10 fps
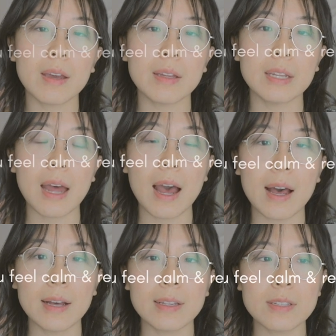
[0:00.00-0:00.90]
and it
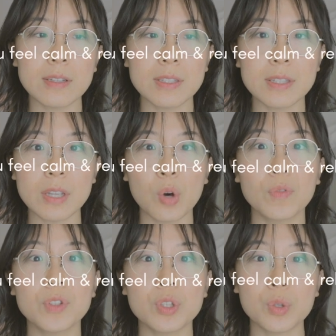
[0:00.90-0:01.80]
has a
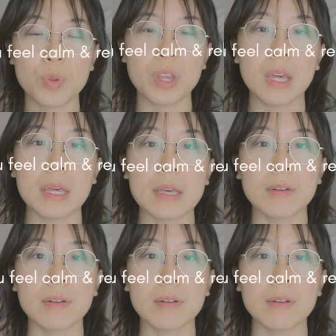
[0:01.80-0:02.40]
self-soothing